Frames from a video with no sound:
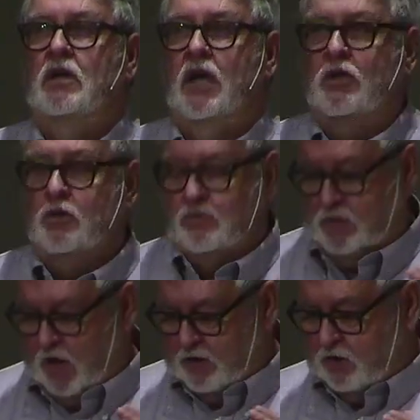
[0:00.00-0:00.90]
and you've
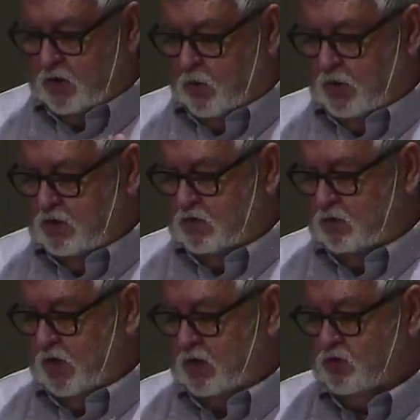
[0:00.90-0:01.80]
got to go in the
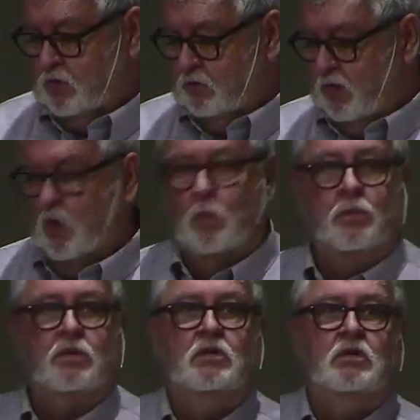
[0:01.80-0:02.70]
direction of hope
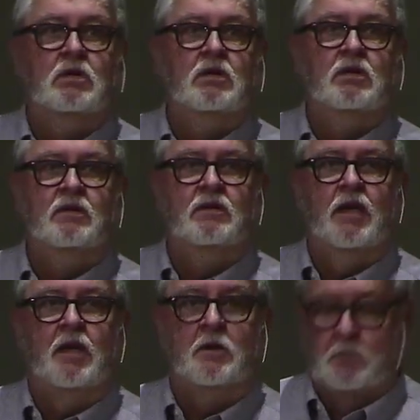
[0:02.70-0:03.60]

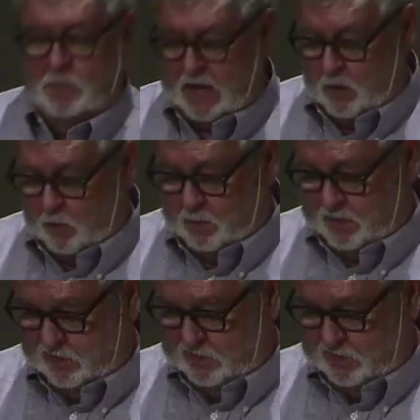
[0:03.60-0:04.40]
and empowerment.